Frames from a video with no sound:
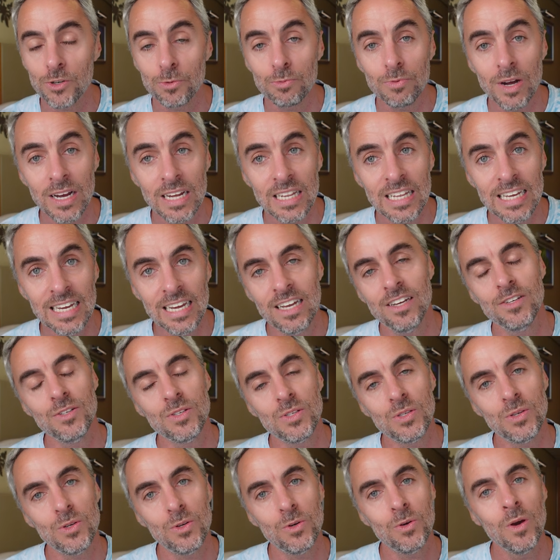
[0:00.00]
directly
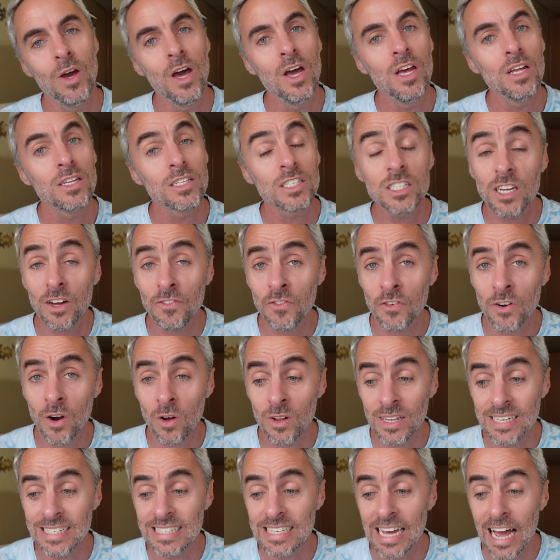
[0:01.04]
into stuff for
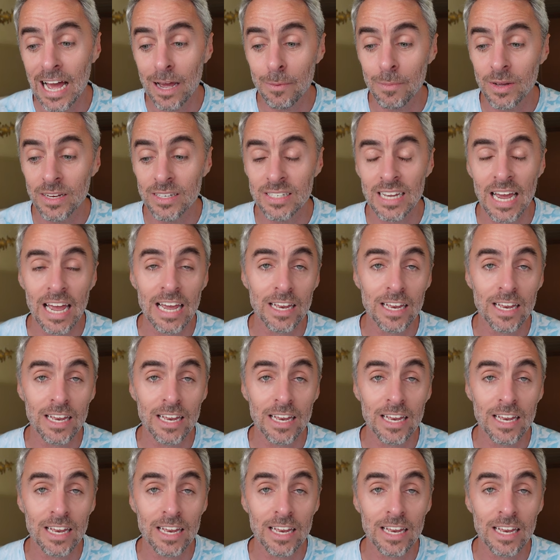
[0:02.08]
only Diamond